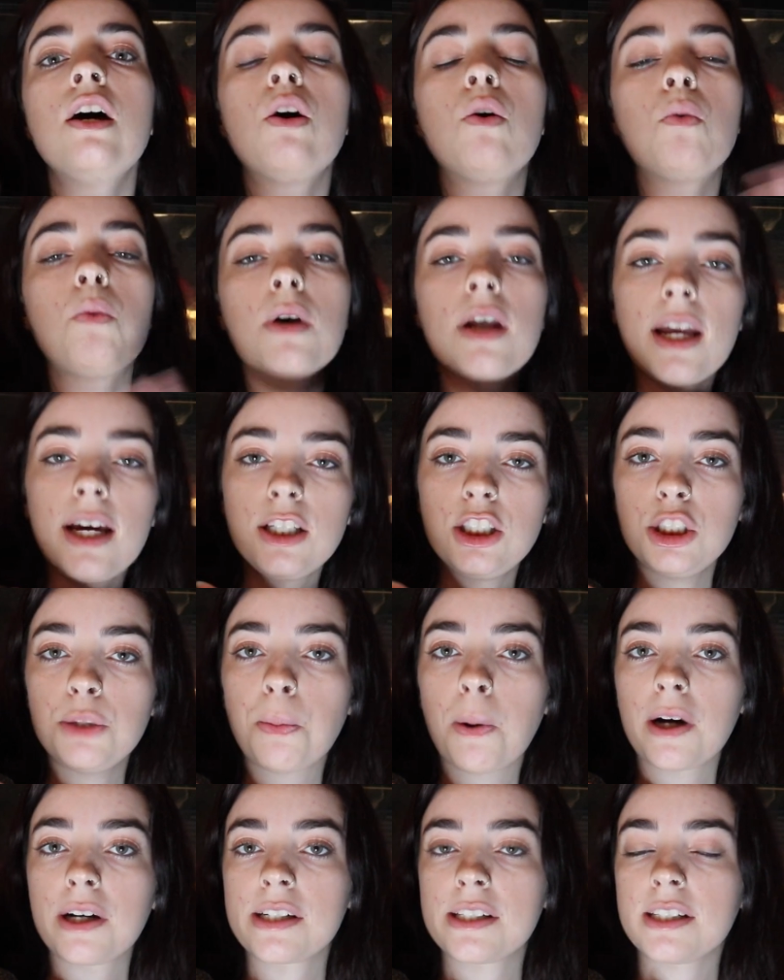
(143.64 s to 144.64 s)
what I do
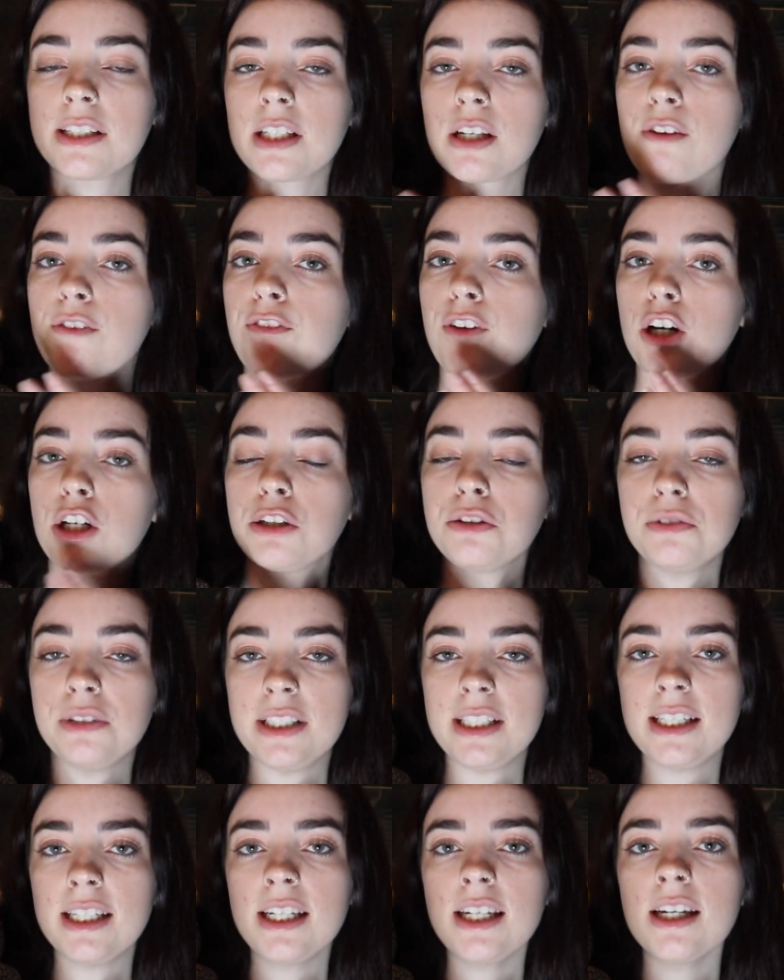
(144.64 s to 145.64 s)
personally for
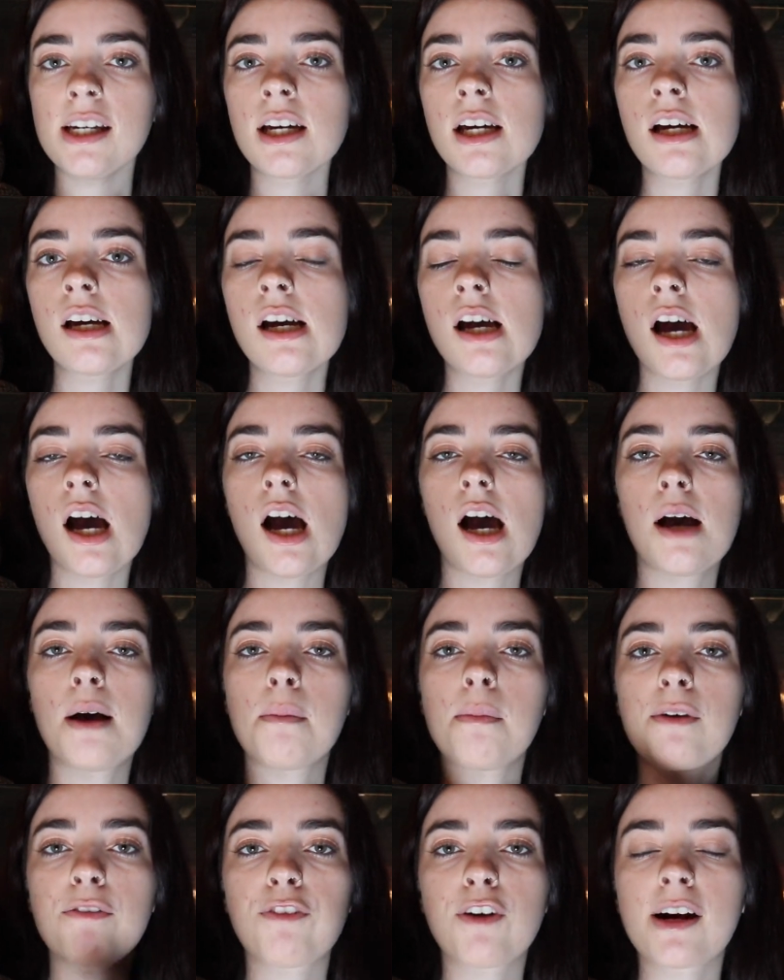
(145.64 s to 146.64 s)
Houdini.
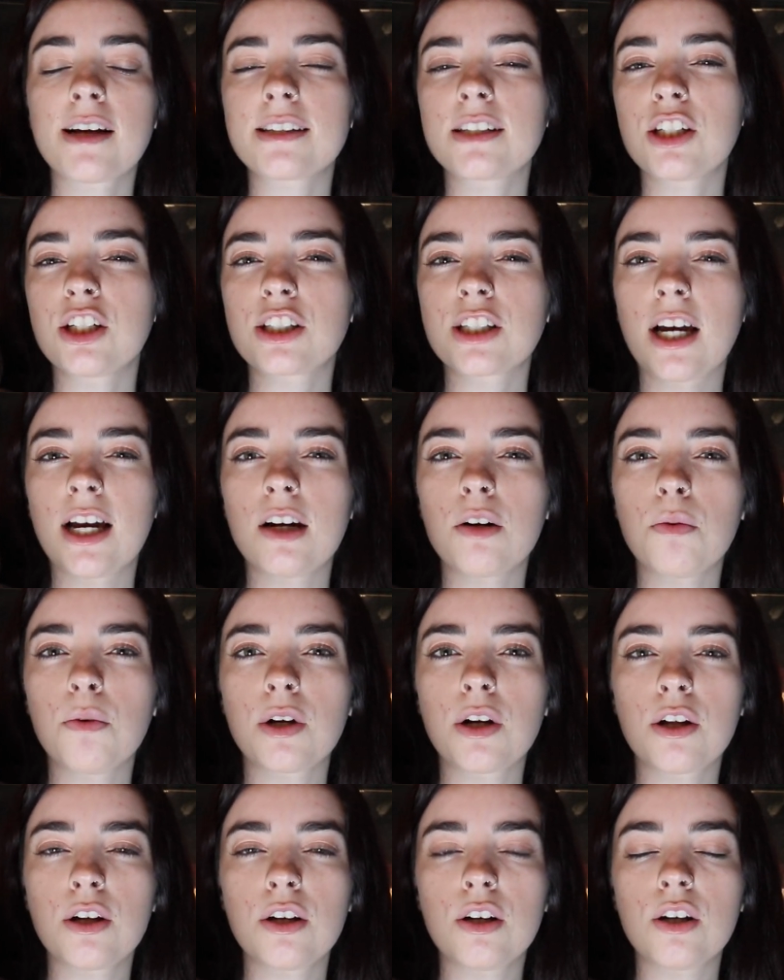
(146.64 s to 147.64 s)
But first, I just kind of
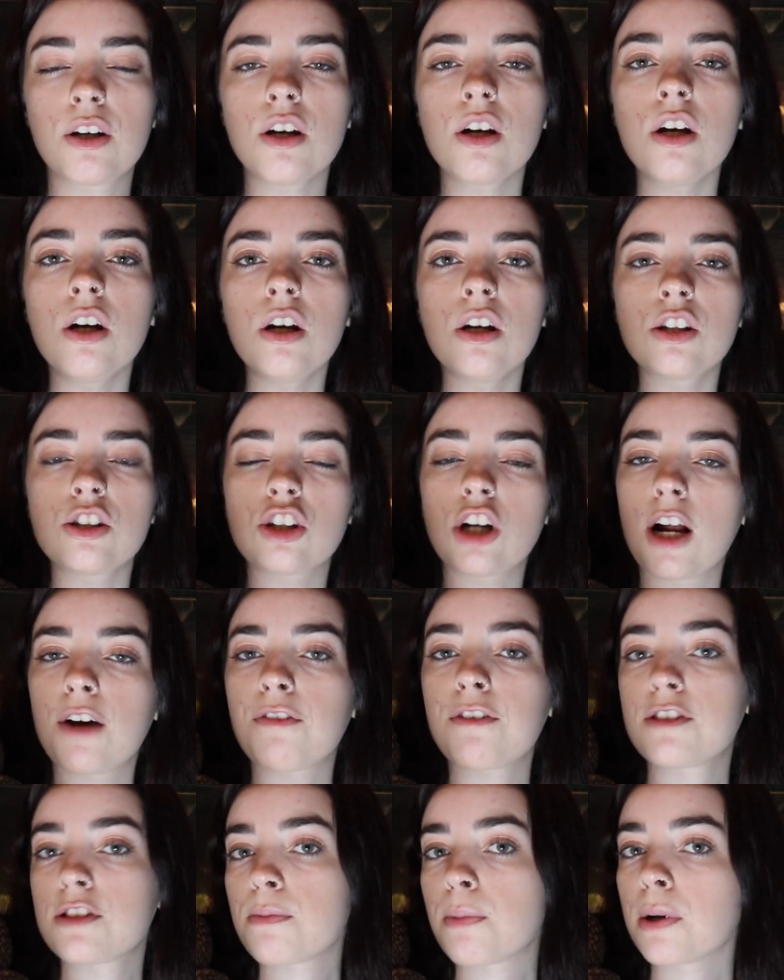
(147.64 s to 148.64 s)
want to start off
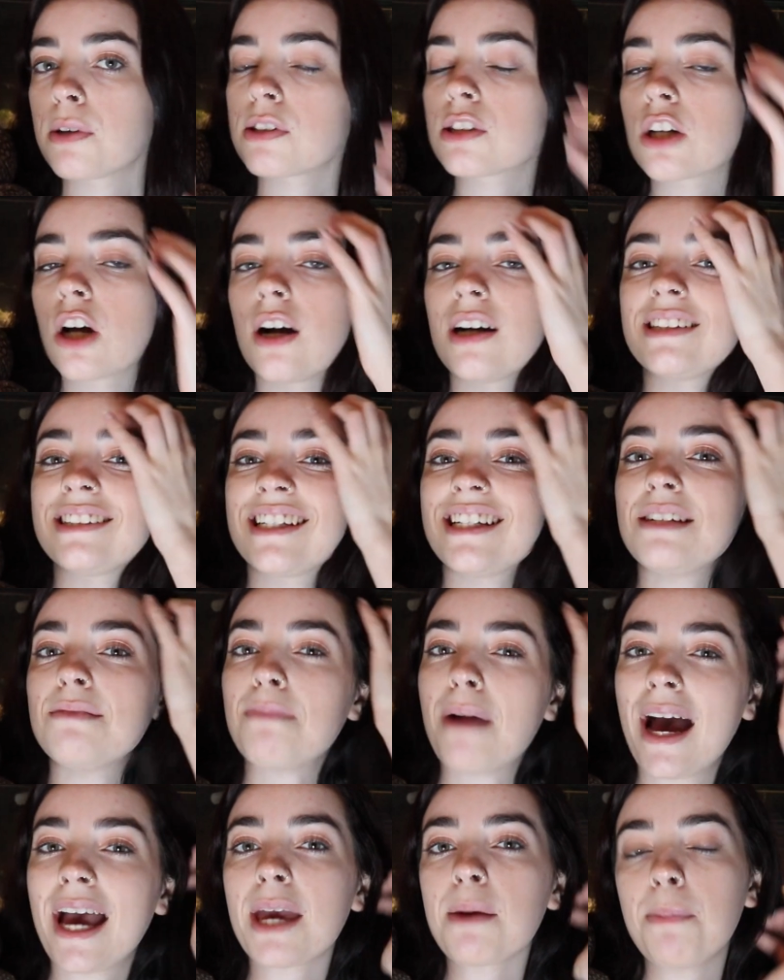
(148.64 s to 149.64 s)
with some pros and cons in
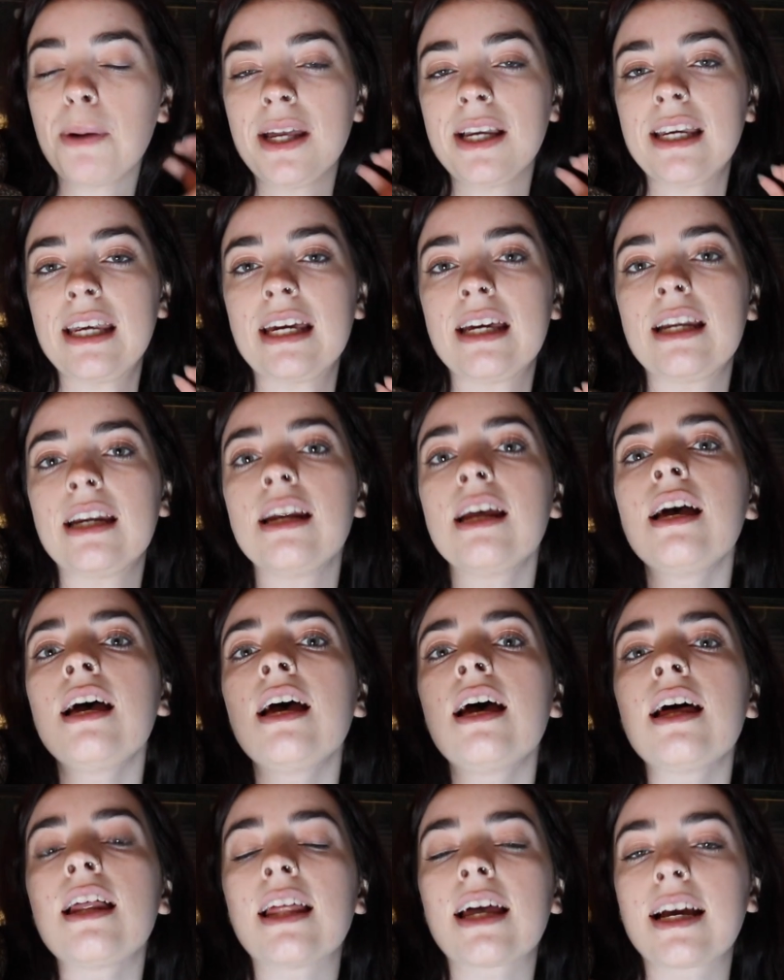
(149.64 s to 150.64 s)
my opinion.
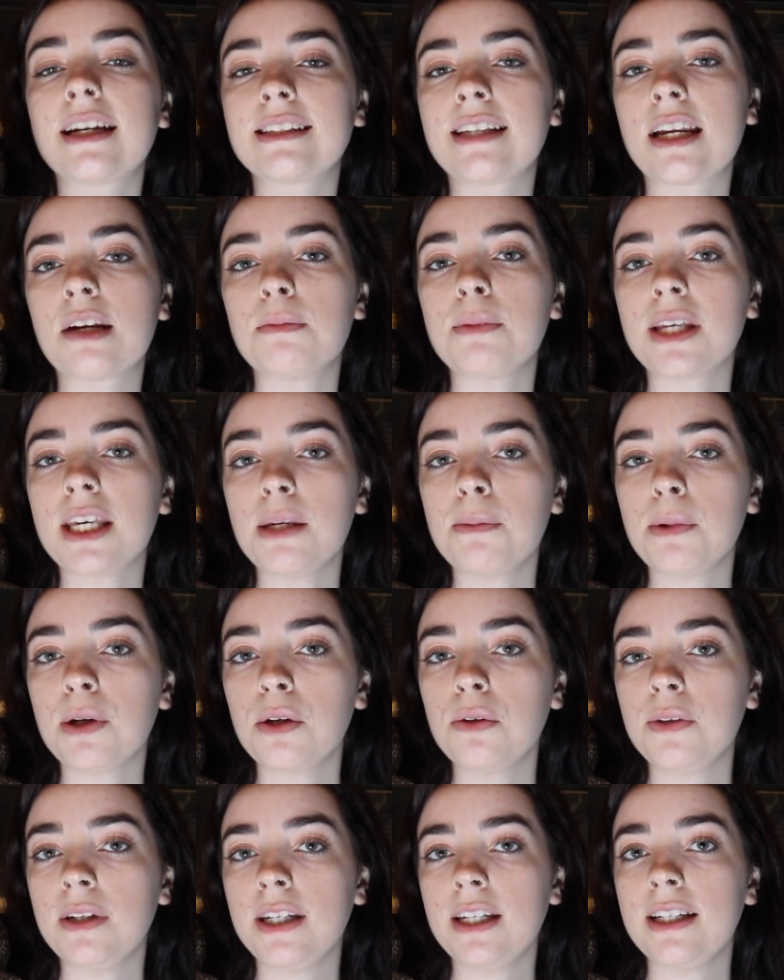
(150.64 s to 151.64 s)
Like I said, I've been keeping
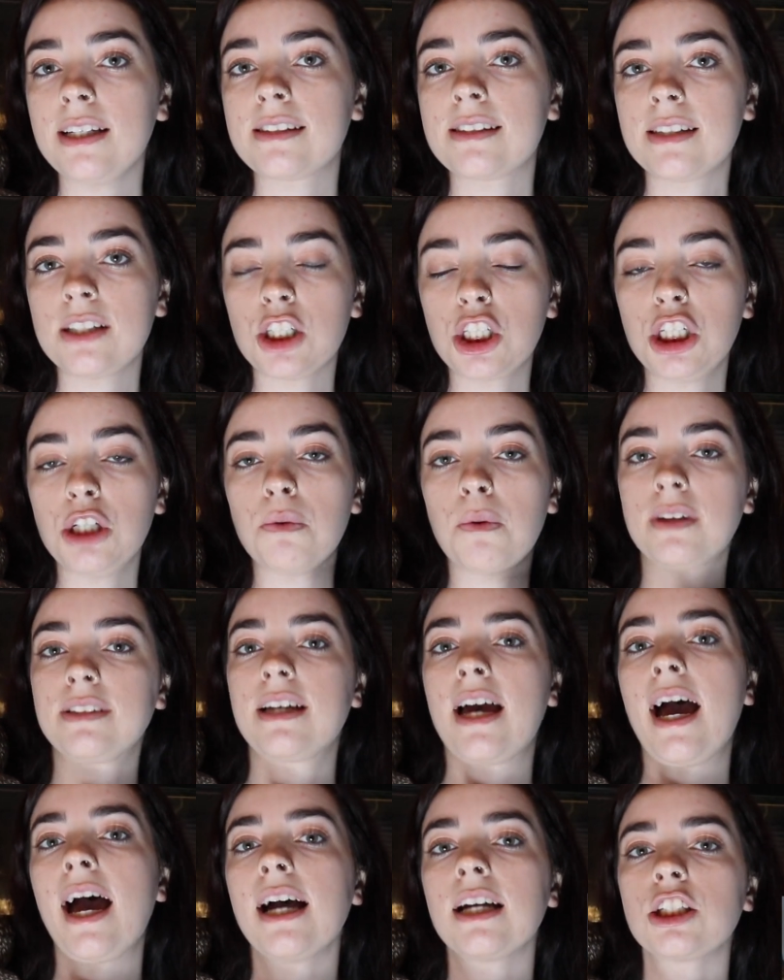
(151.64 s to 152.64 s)
Houdini since she was a
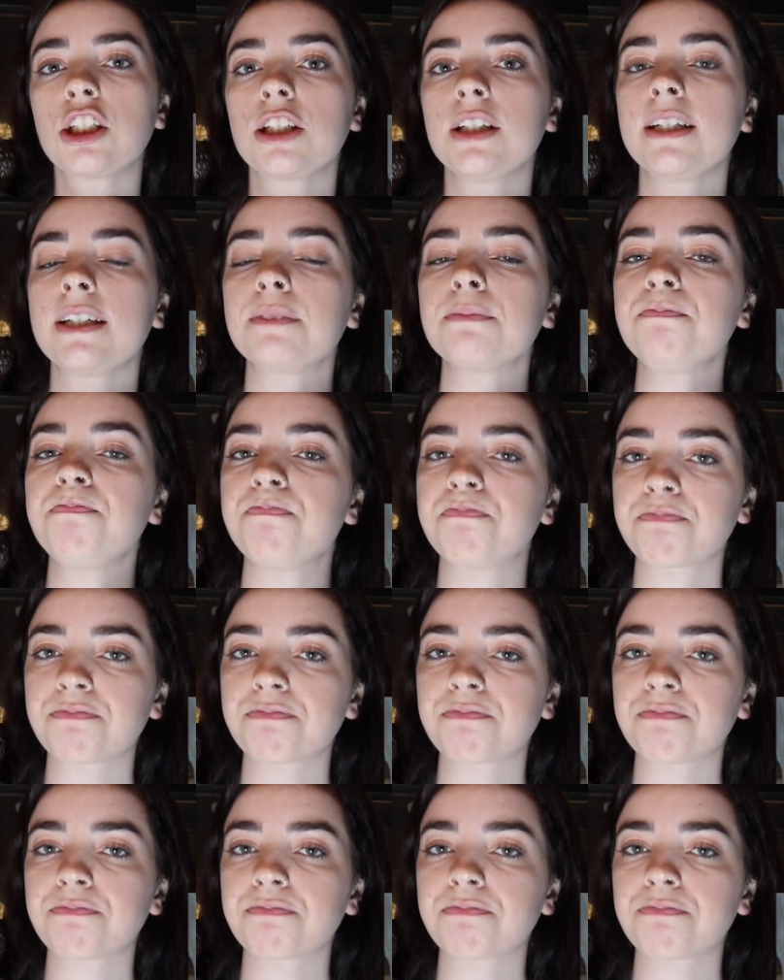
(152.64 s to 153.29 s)
hatchling.